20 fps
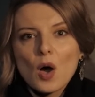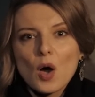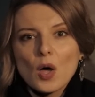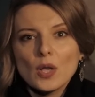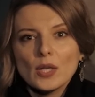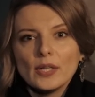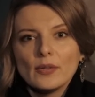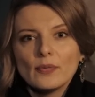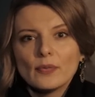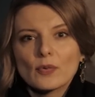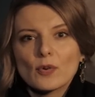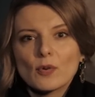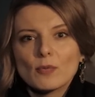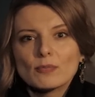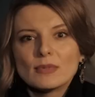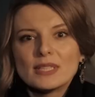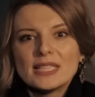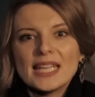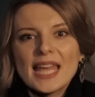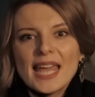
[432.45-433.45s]
only
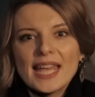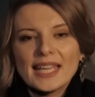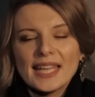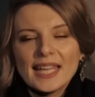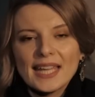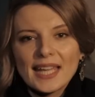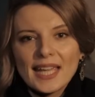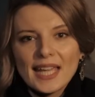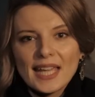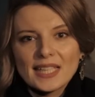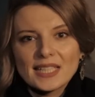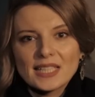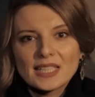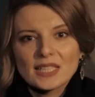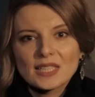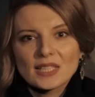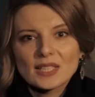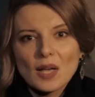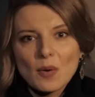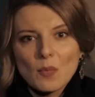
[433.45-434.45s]
from taking it
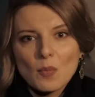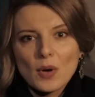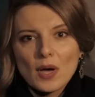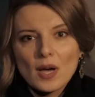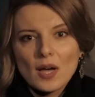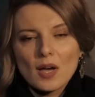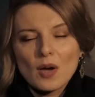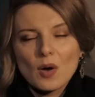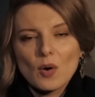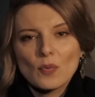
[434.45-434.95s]
somewhere